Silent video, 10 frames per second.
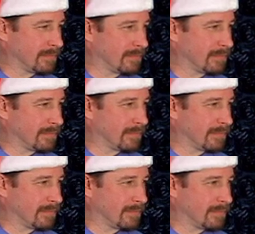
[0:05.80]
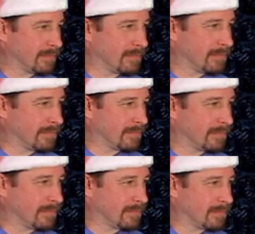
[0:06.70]

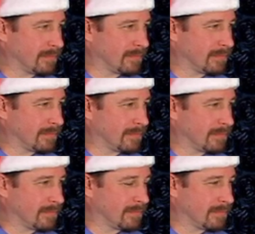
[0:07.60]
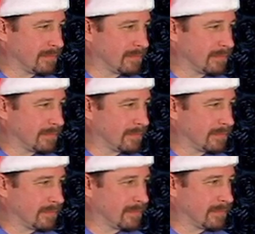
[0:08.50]

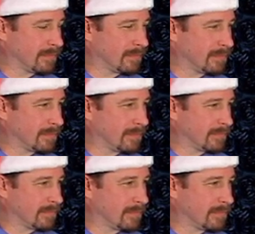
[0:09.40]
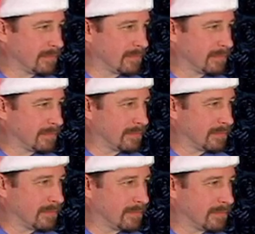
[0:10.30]

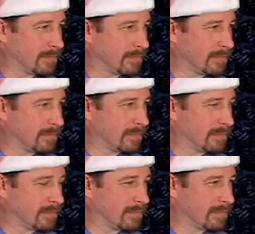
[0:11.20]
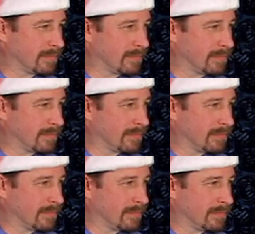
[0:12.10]

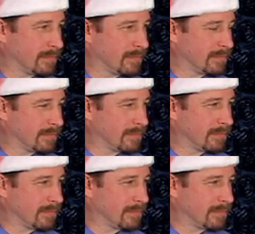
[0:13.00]
This person isn't speaking.